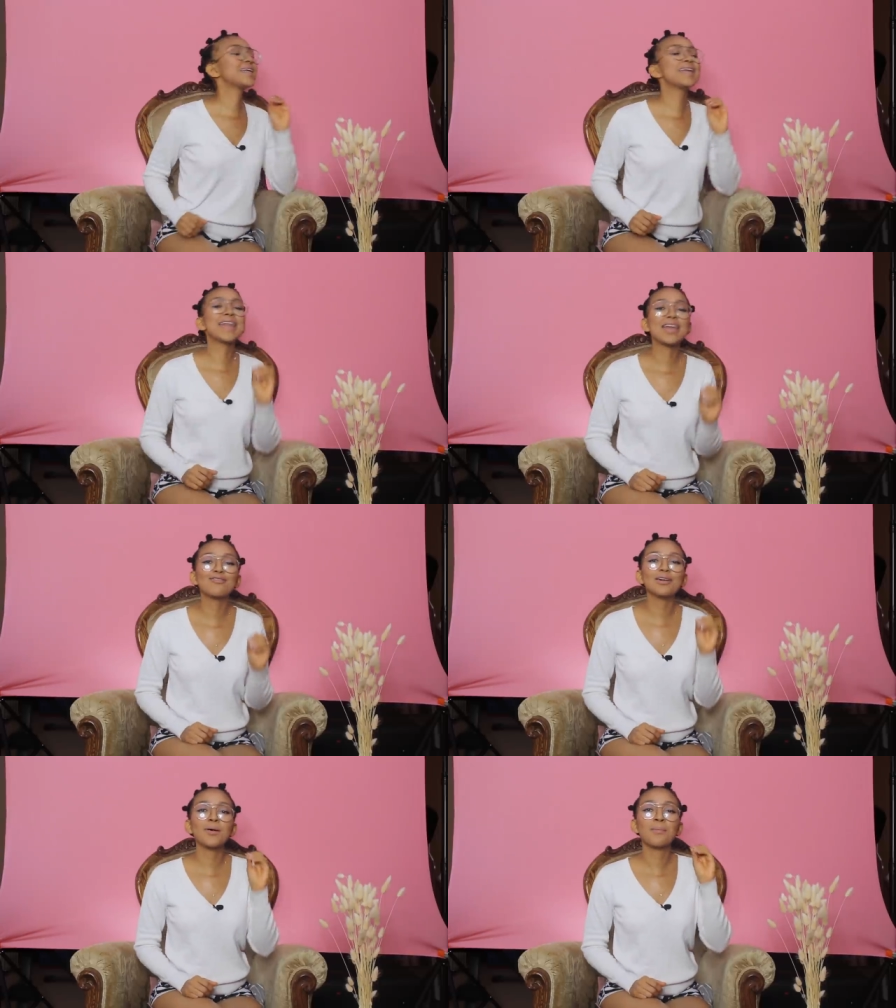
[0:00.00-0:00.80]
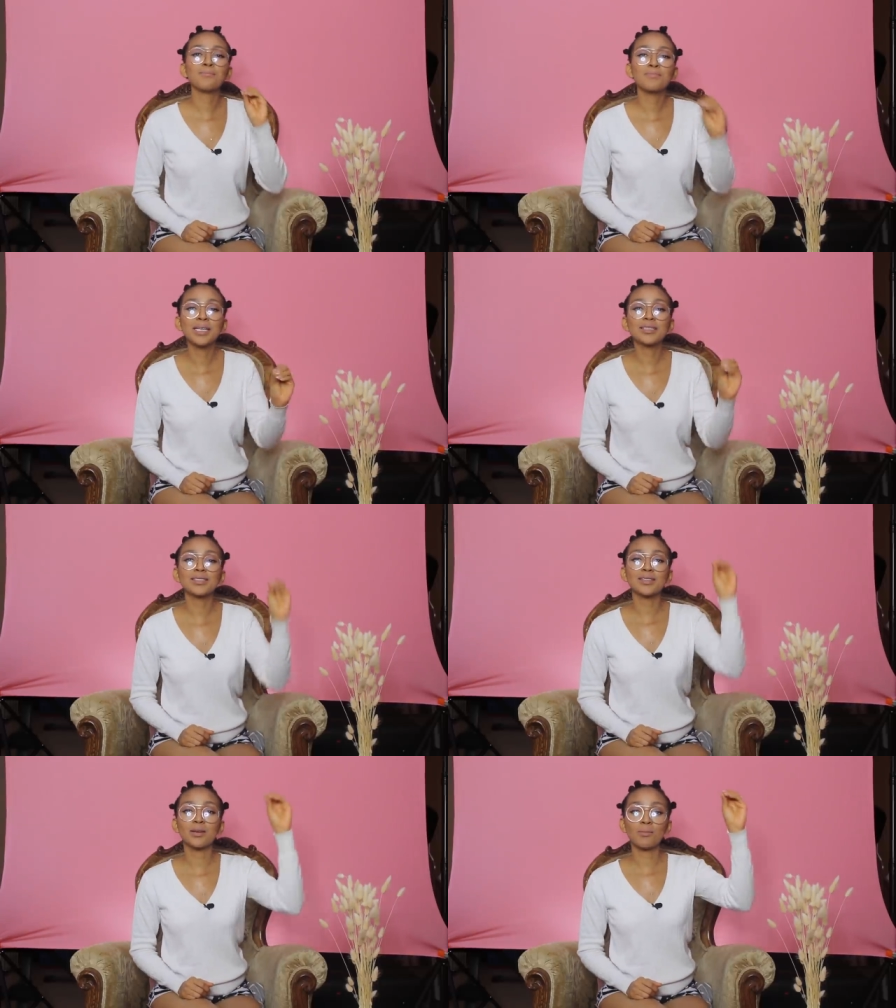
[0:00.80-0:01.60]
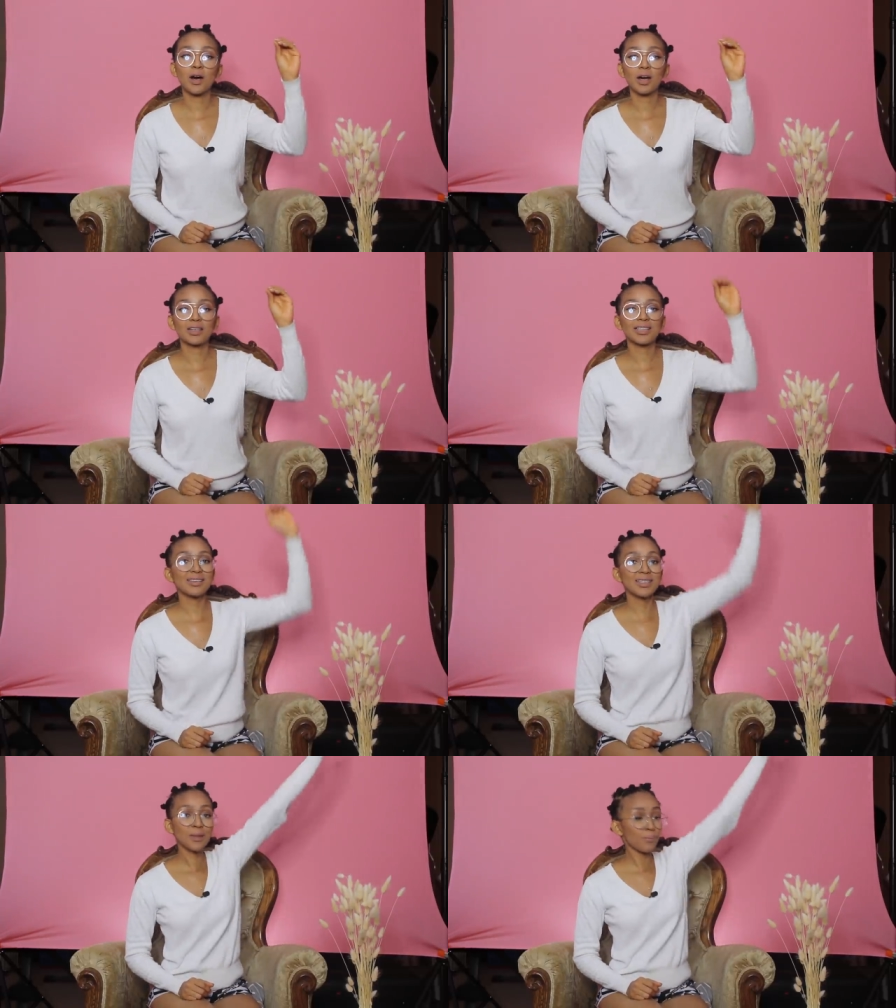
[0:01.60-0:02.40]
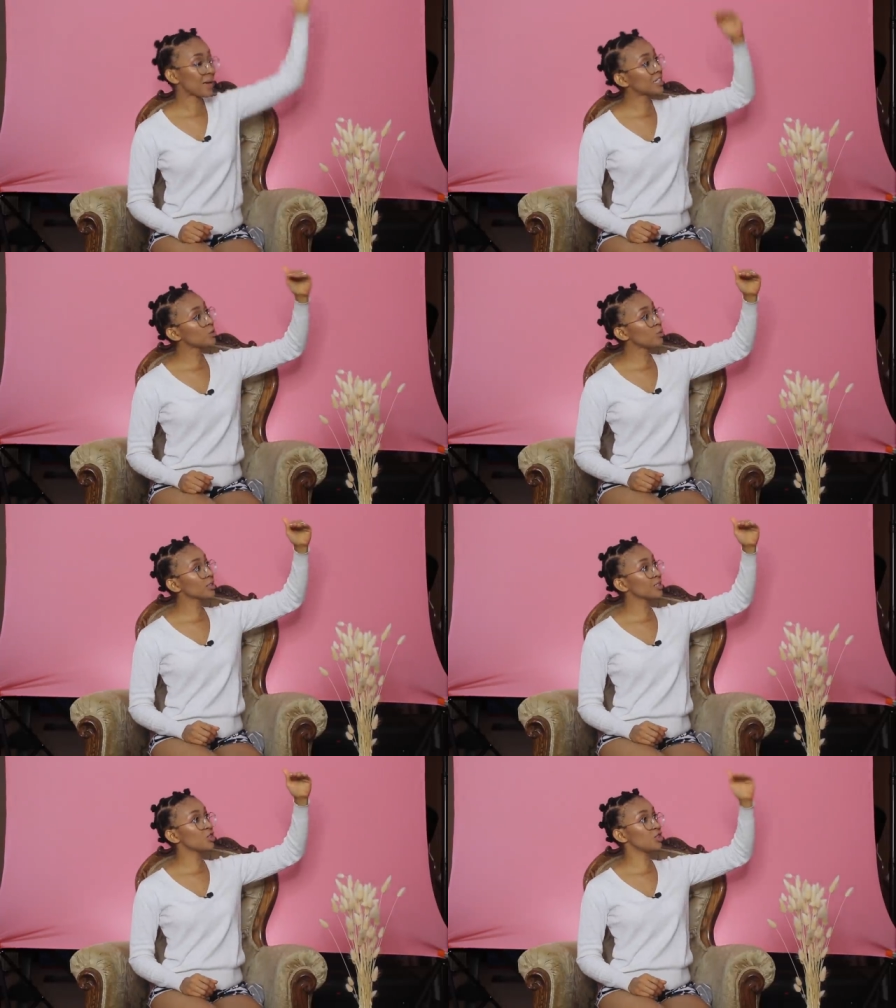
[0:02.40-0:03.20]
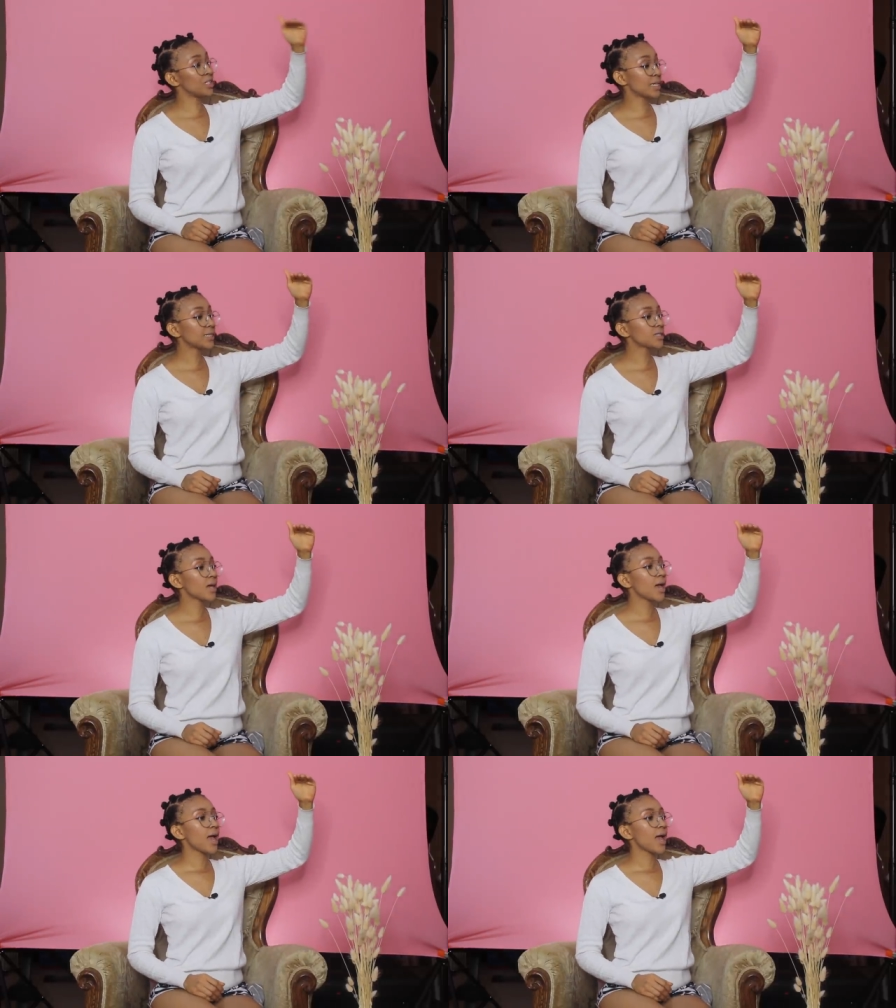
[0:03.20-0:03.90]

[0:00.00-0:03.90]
never meets the mark. That there's a benchmark that you set